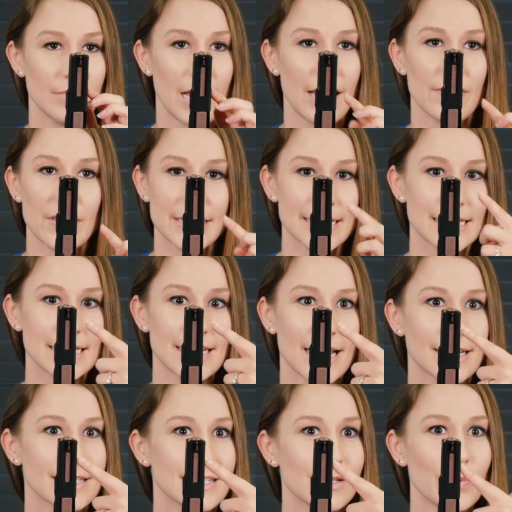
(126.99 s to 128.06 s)
and this
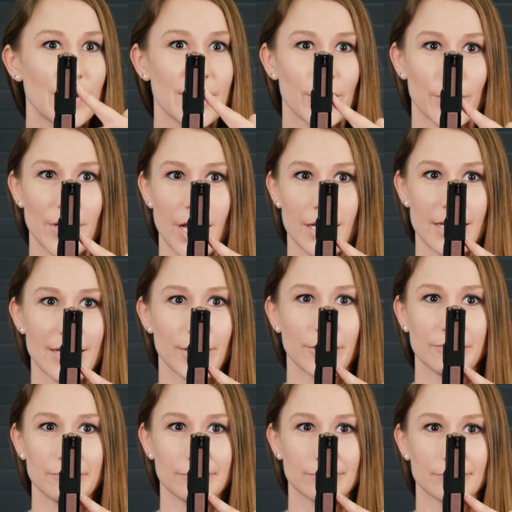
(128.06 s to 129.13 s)
sexy window cut
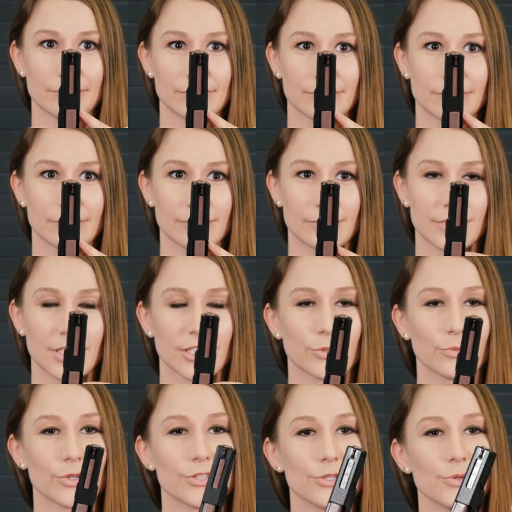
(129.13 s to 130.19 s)
here going to
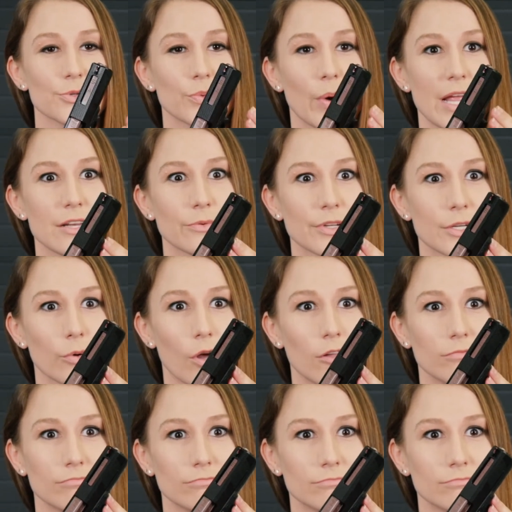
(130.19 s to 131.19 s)
reduce weight and recoil.